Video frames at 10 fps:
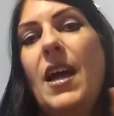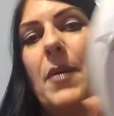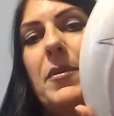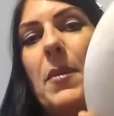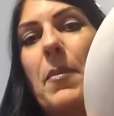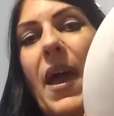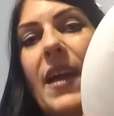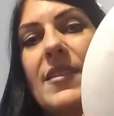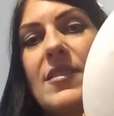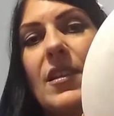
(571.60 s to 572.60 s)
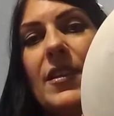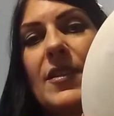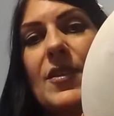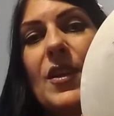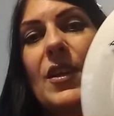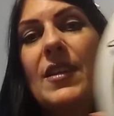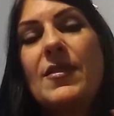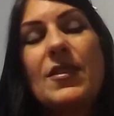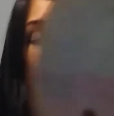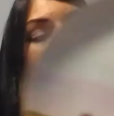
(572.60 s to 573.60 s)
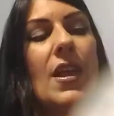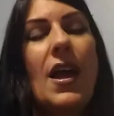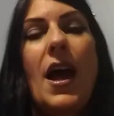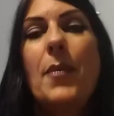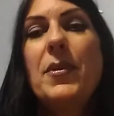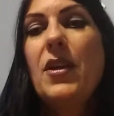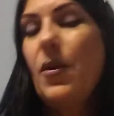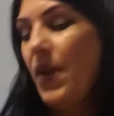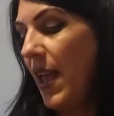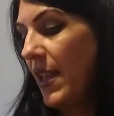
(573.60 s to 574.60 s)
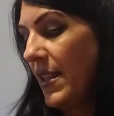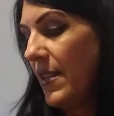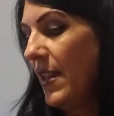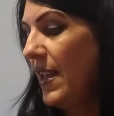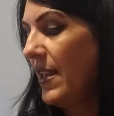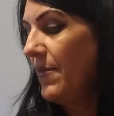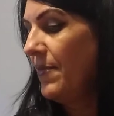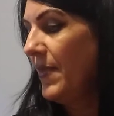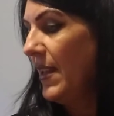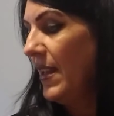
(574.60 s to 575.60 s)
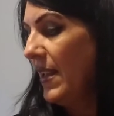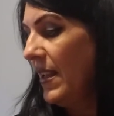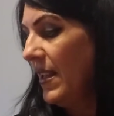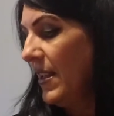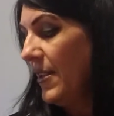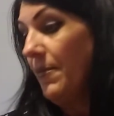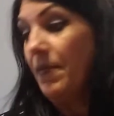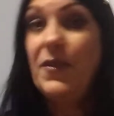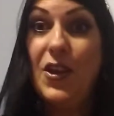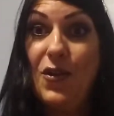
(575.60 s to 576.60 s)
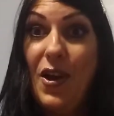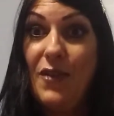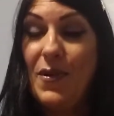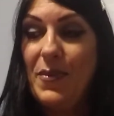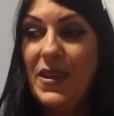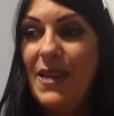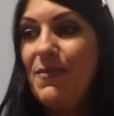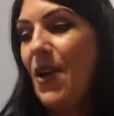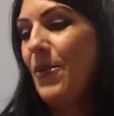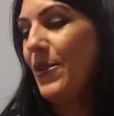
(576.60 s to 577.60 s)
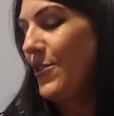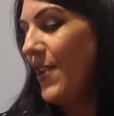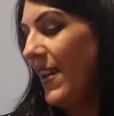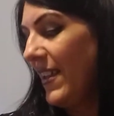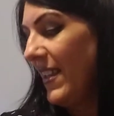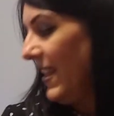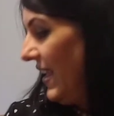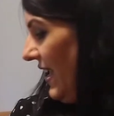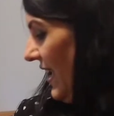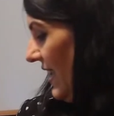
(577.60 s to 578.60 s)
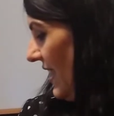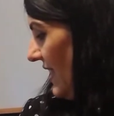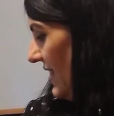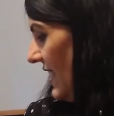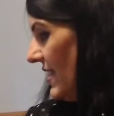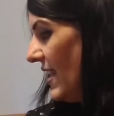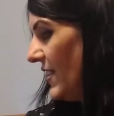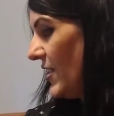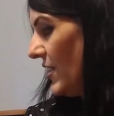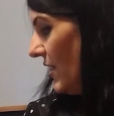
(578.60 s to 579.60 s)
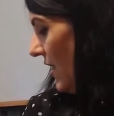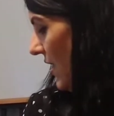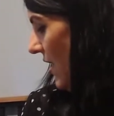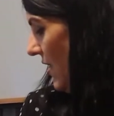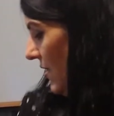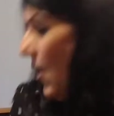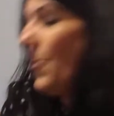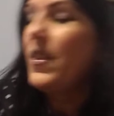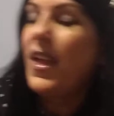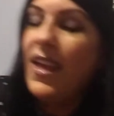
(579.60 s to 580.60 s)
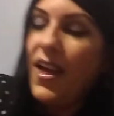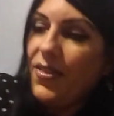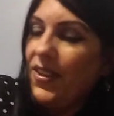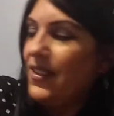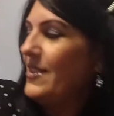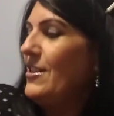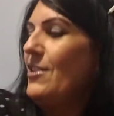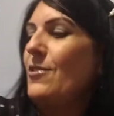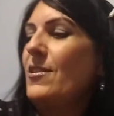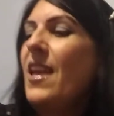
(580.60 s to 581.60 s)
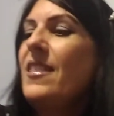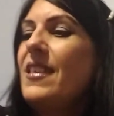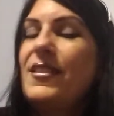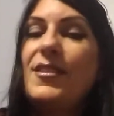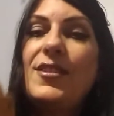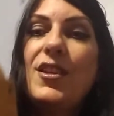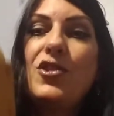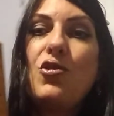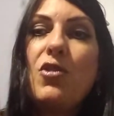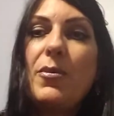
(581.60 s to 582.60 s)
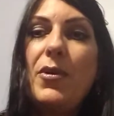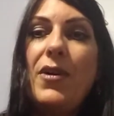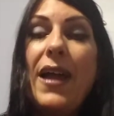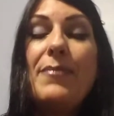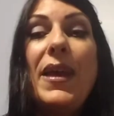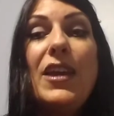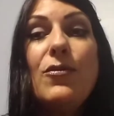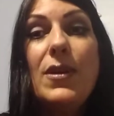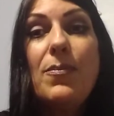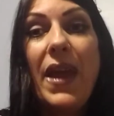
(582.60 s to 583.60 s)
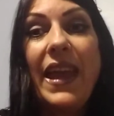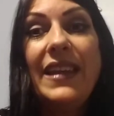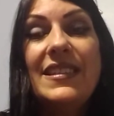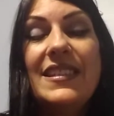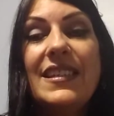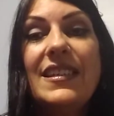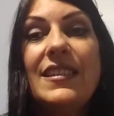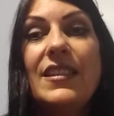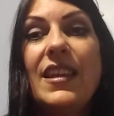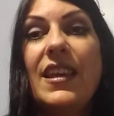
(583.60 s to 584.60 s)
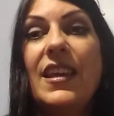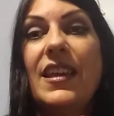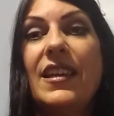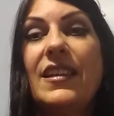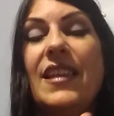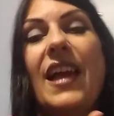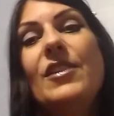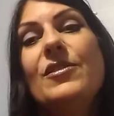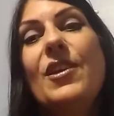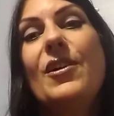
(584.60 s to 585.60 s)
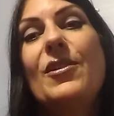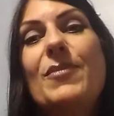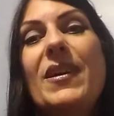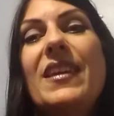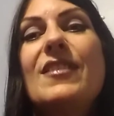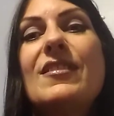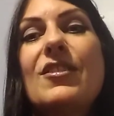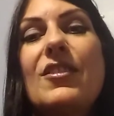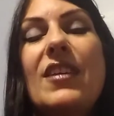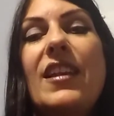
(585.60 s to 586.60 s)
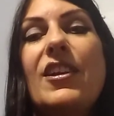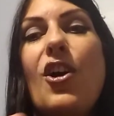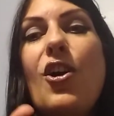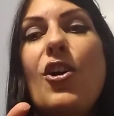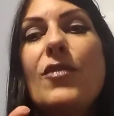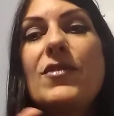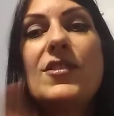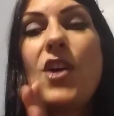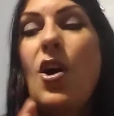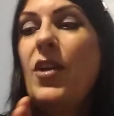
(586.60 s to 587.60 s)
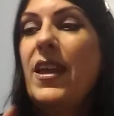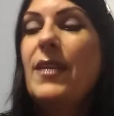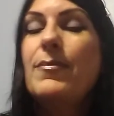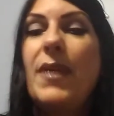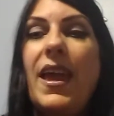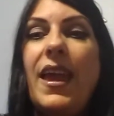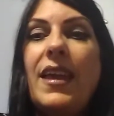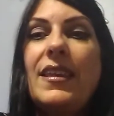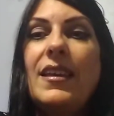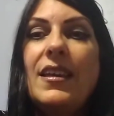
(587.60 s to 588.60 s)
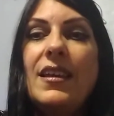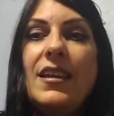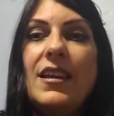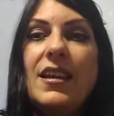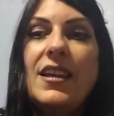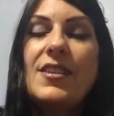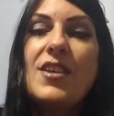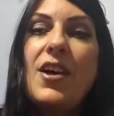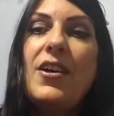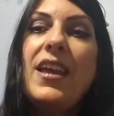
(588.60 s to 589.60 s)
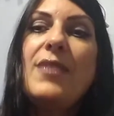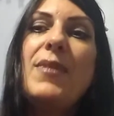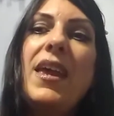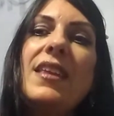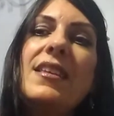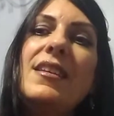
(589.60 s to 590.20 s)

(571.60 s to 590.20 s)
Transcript: I mean, the back still looks good. So I'm gonna go ahead and figure out if I'm gonna keep that one or not. And I think that's oh, and I got this too, and I think this is adorable. I may repaint it, and I don't know, but it's got it carved. It's all handmade. It's all handmade.